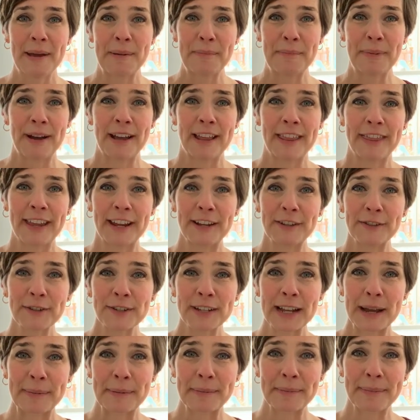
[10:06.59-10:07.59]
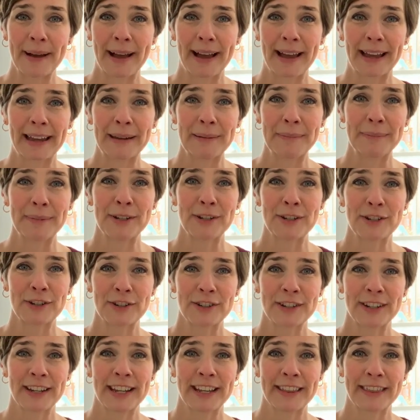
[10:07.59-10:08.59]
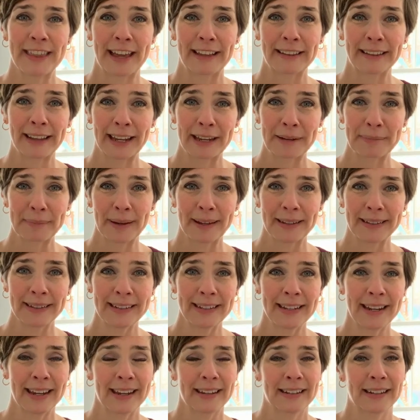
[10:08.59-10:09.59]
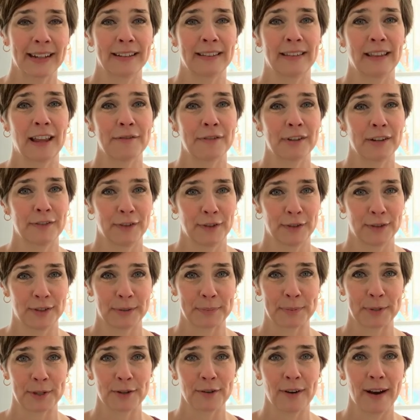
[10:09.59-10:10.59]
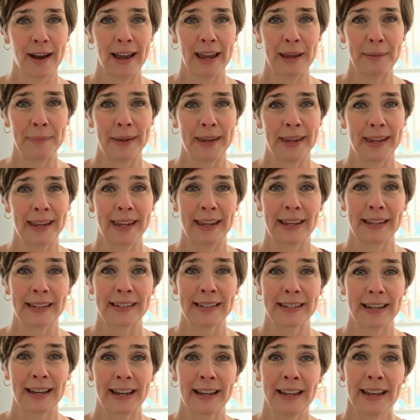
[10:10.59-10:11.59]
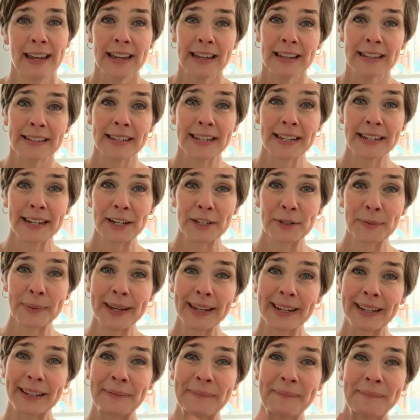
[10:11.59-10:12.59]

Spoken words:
But thanks for stopping by. Be sure to hit that like button, and I'd love it if you'd subscribe, and see you next week.